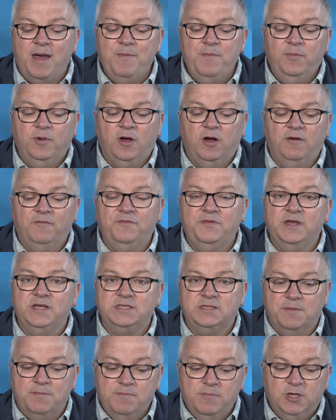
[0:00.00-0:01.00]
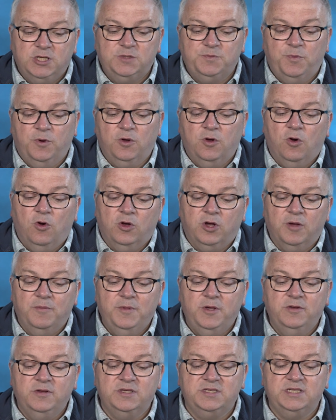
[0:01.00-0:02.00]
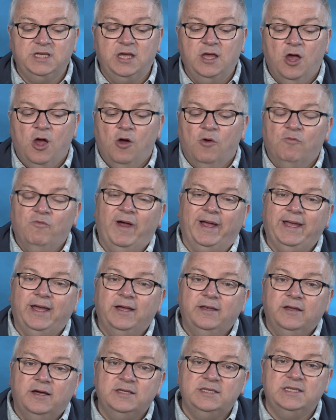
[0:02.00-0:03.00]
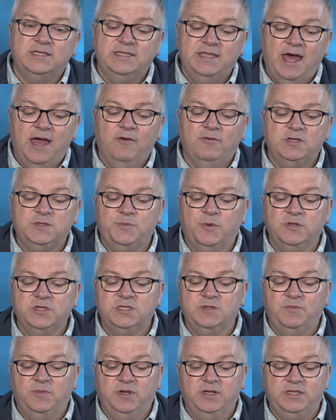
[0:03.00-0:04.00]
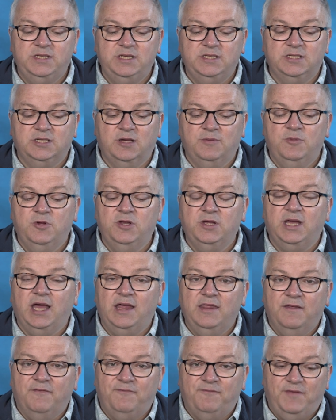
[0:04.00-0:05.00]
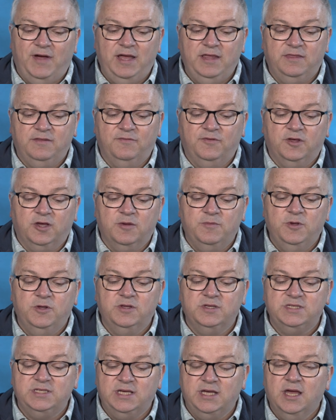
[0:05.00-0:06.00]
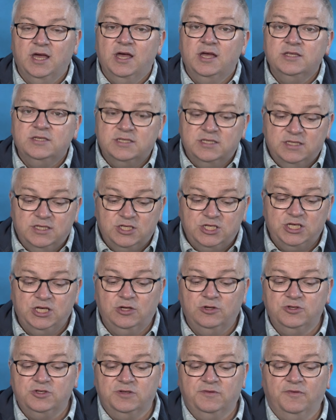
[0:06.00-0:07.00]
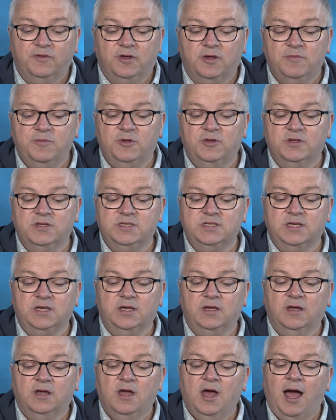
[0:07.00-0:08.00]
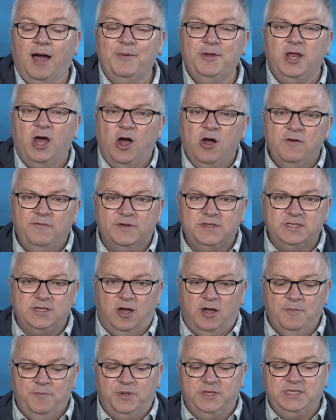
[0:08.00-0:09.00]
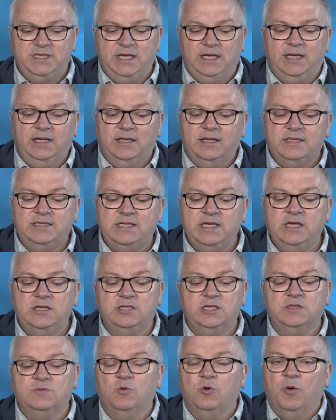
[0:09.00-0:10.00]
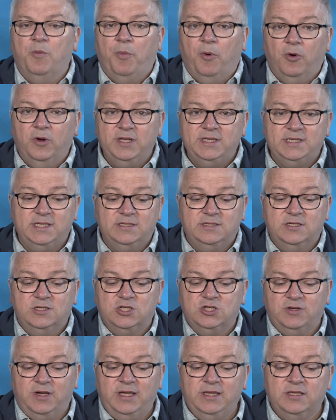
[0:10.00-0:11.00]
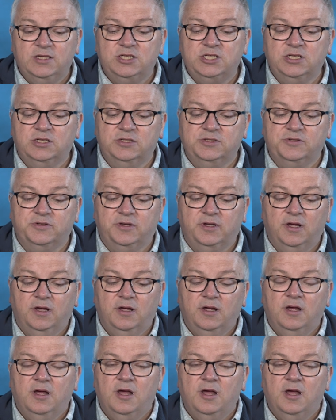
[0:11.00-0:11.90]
member of this Mishpachor community recognizes their responsibility to communicate the faith of the community to the children of the community. I mean, over time, particular teachers were appointed to train the children,